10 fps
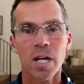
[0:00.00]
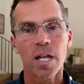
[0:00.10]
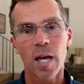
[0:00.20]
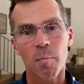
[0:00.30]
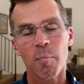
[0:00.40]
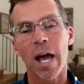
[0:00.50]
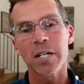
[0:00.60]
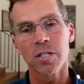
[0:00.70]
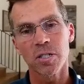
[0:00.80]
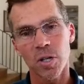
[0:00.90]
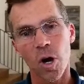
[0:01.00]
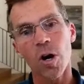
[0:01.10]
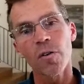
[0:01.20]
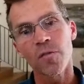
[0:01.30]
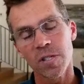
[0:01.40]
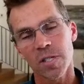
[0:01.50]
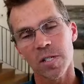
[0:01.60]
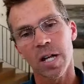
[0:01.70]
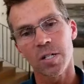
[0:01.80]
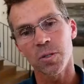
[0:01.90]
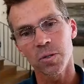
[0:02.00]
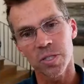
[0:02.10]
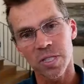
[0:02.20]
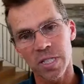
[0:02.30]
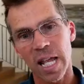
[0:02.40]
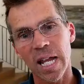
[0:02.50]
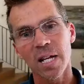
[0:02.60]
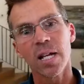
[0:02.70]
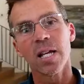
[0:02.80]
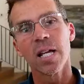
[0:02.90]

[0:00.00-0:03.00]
that matches our physiological state